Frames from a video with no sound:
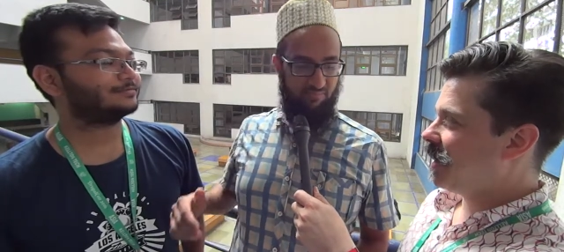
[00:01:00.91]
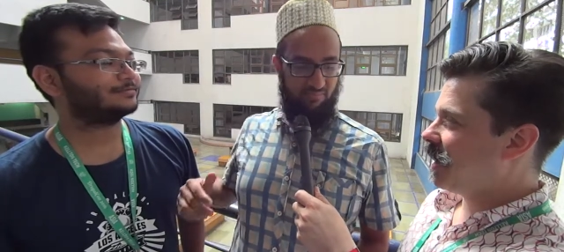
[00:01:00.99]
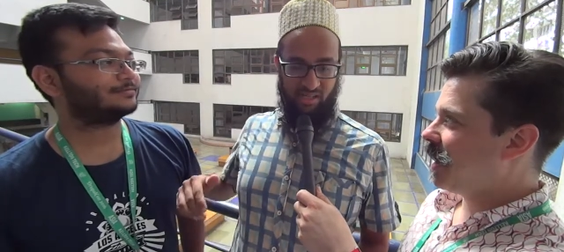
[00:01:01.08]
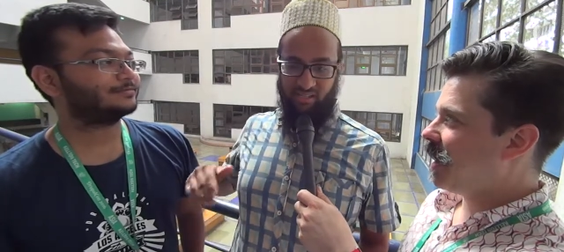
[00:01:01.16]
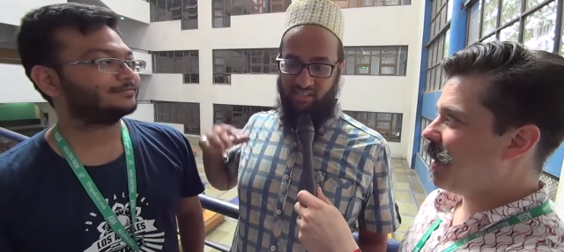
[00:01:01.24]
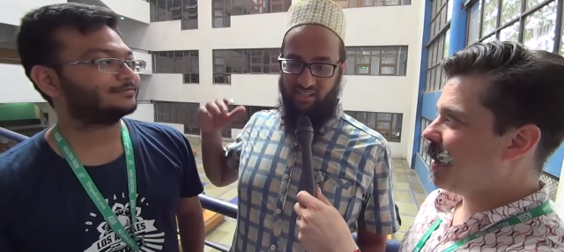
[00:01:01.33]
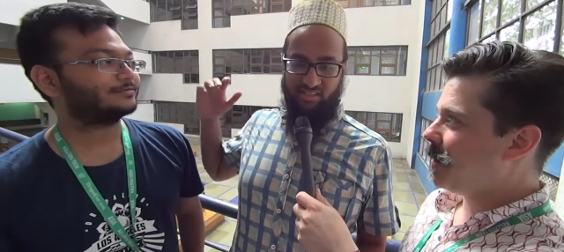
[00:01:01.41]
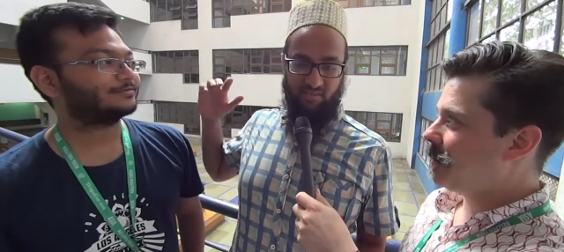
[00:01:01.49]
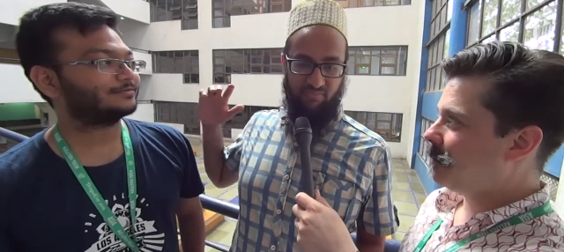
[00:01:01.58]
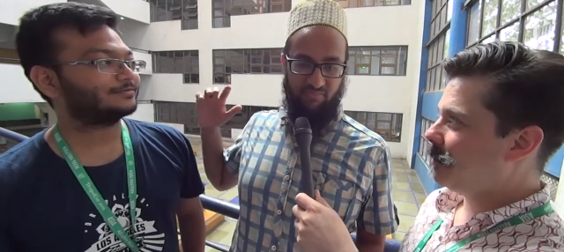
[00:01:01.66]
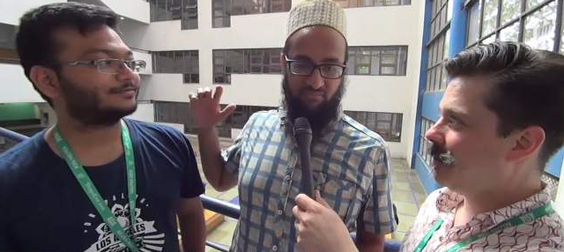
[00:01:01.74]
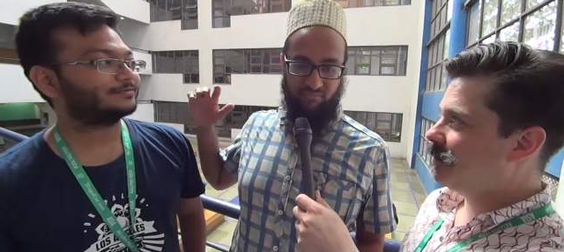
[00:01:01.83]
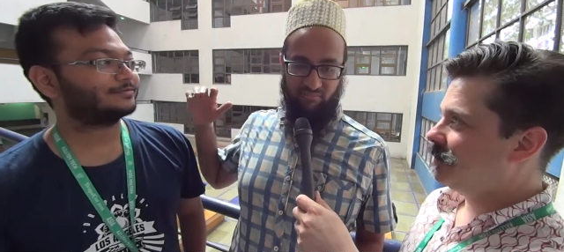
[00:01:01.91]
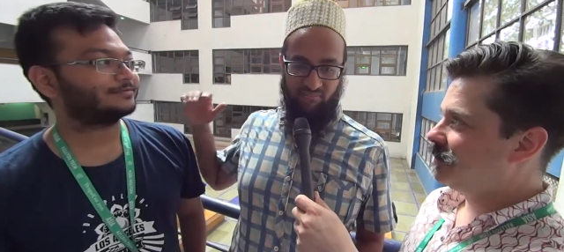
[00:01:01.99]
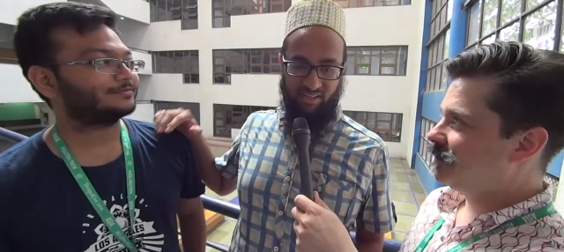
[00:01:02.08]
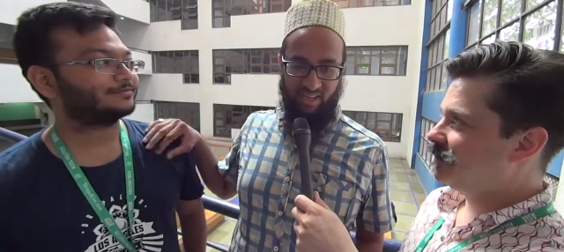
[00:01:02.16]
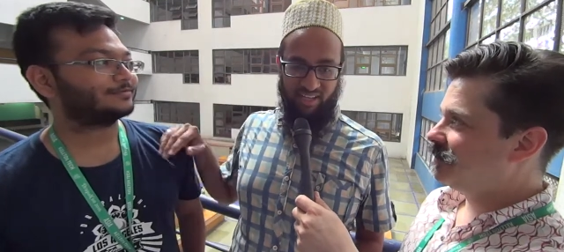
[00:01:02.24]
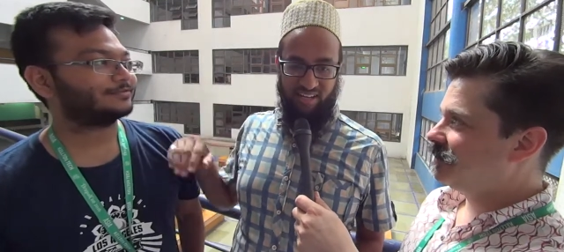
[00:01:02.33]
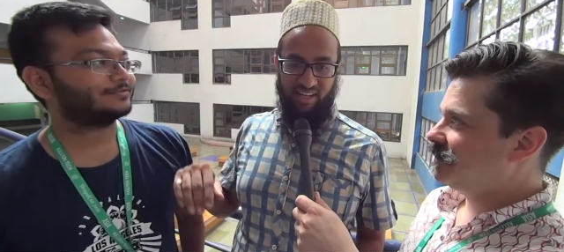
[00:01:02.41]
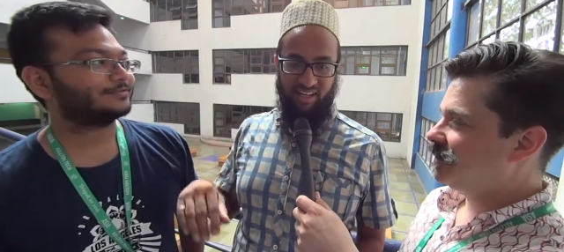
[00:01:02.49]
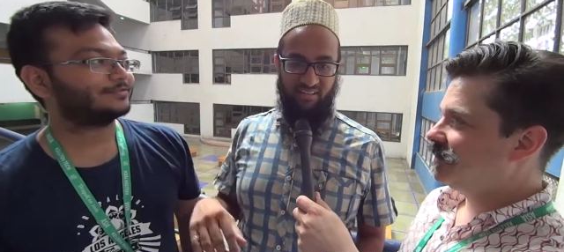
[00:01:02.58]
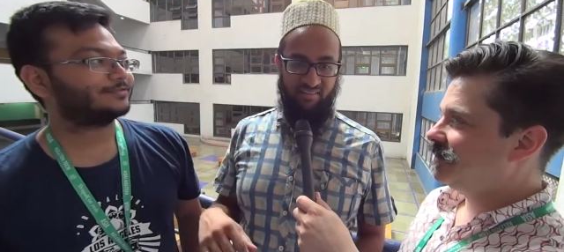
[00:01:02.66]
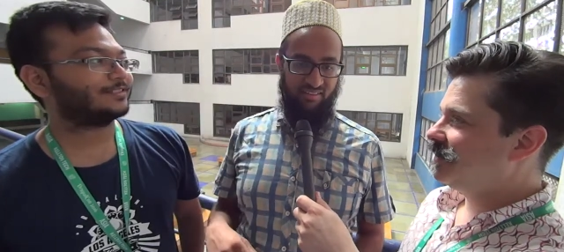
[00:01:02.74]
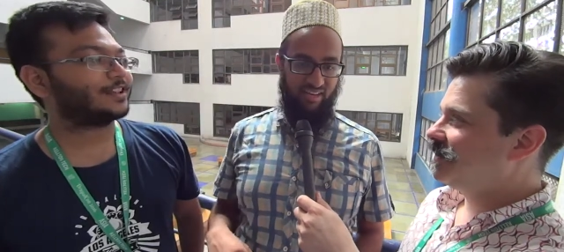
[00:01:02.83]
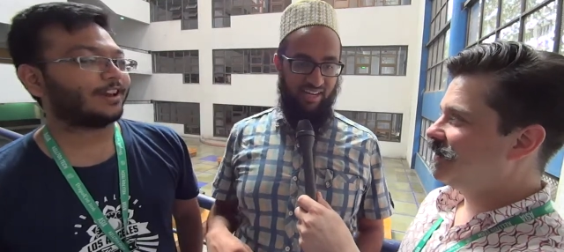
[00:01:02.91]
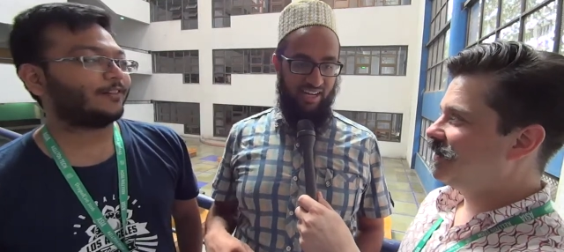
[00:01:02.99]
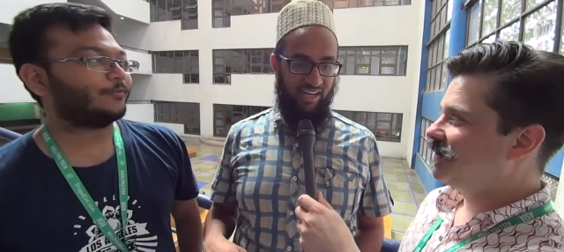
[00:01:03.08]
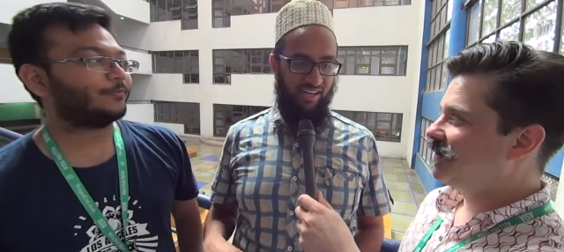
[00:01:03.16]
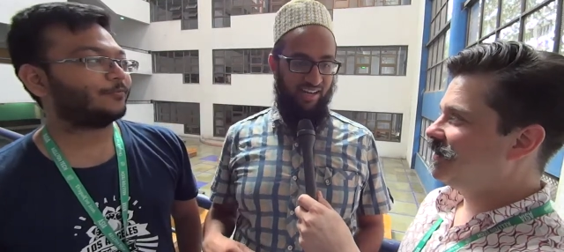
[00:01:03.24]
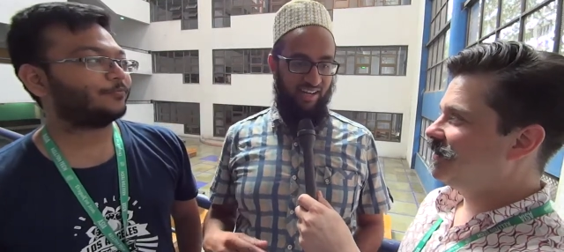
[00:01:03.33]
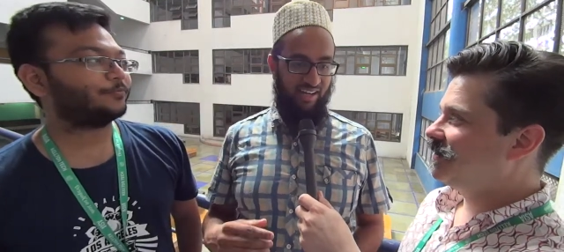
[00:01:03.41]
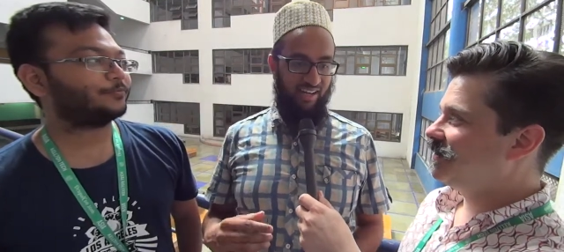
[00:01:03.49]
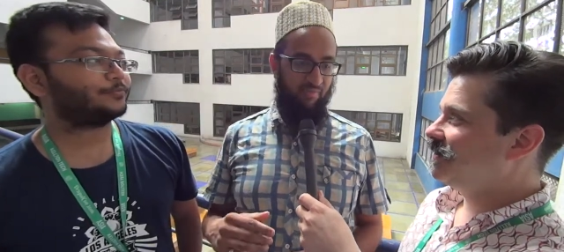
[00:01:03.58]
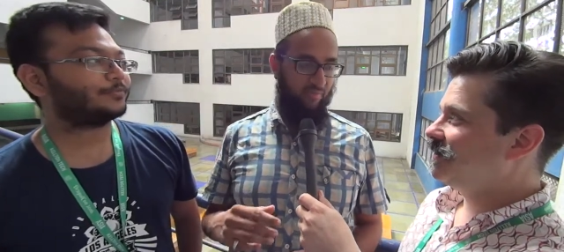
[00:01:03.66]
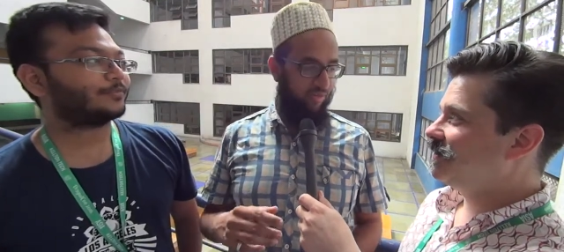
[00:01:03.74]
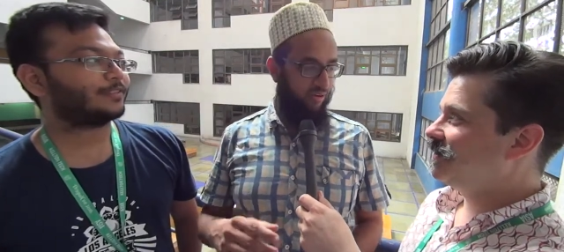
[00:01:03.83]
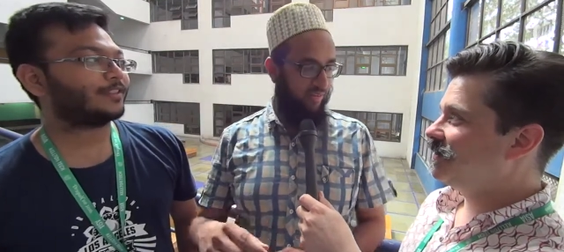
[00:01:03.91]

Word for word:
Speaker 1: Parth gets up really late. Yeah. And I, uh, you